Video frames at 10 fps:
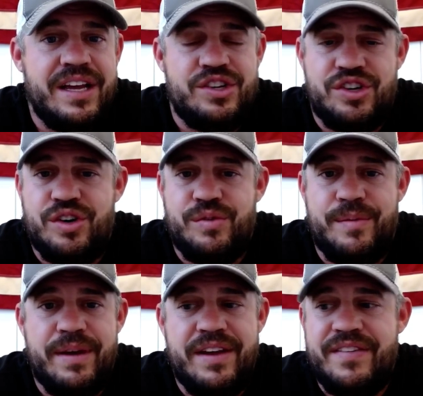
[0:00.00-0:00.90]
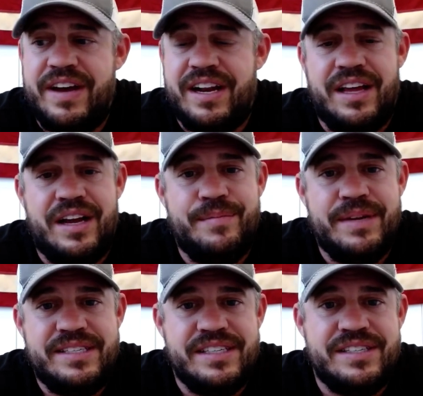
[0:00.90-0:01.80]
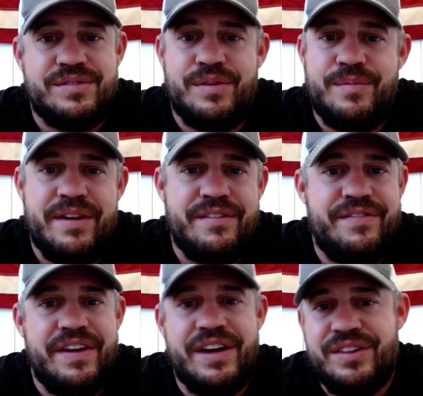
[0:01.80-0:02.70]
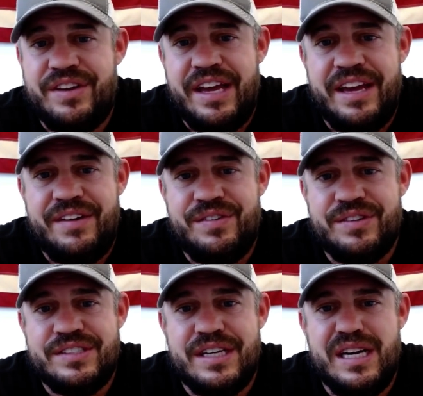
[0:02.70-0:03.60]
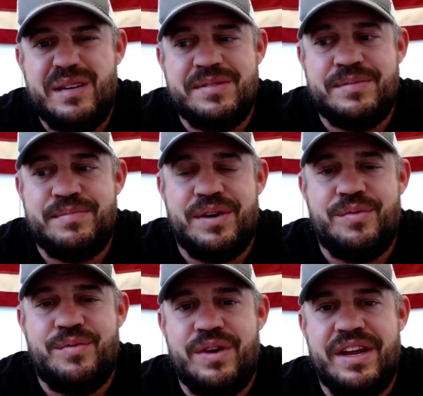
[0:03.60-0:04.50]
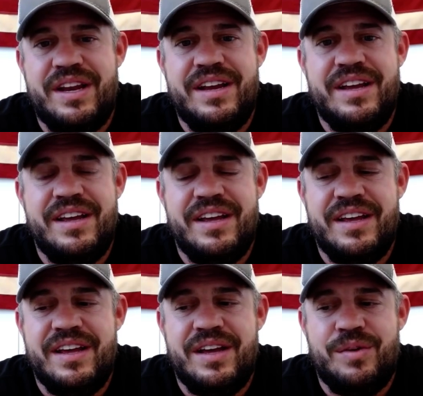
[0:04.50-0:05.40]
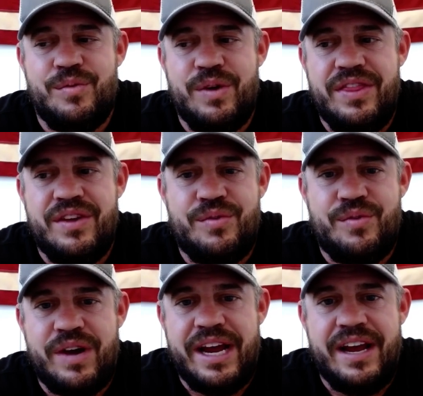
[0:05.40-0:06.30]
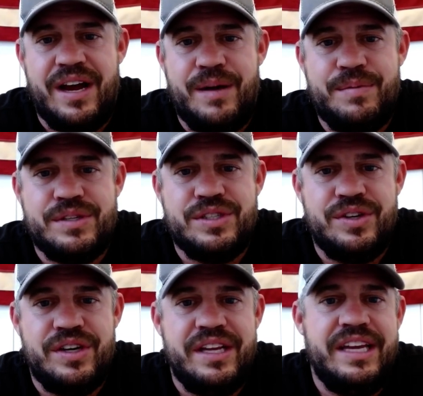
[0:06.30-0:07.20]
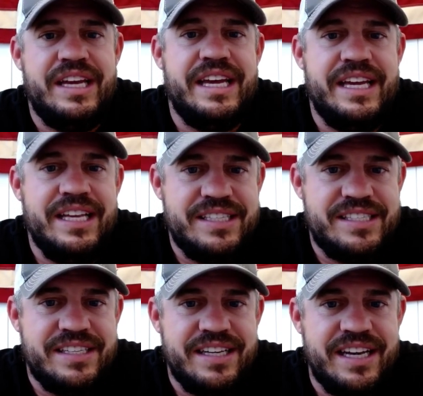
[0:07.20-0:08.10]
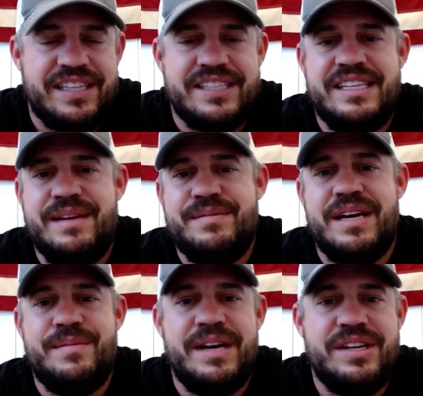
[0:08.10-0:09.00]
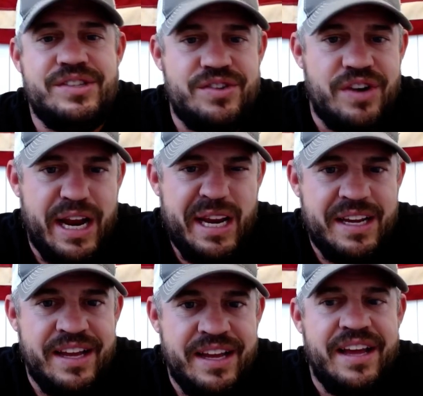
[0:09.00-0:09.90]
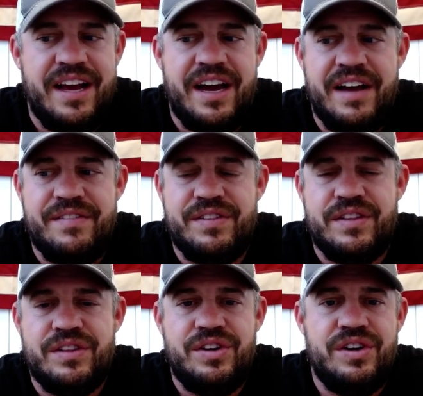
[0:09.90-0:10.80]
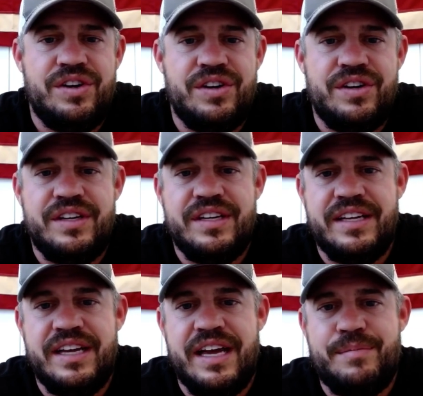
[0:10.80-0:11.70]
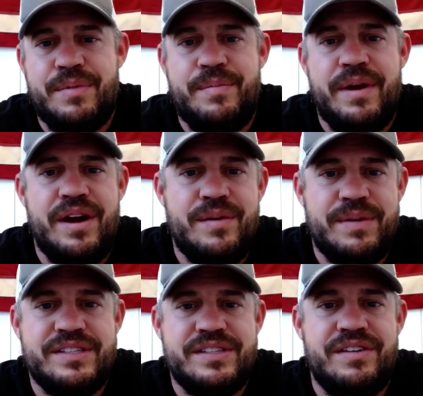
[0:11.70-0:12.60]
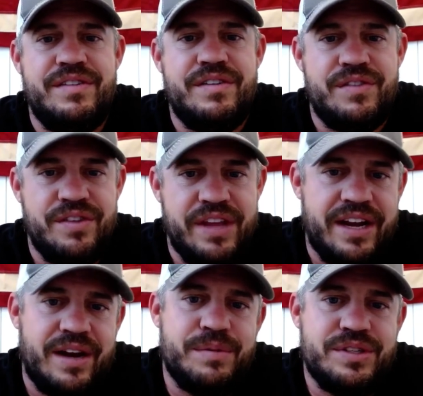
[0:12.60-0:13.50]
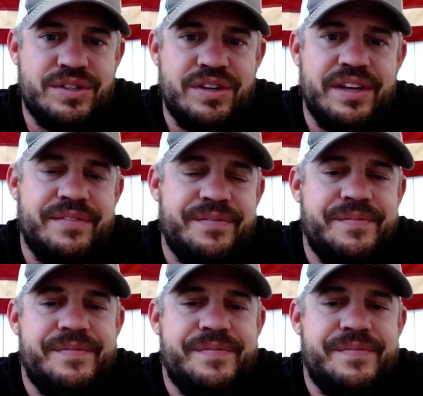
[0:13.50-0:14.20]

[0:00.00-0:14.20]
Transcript: sure, we may have had a lot of misses. We may have failed a handful of times, but when the right opportunity hits at the same time I strike, I've learned and prepared myself for that opportunity.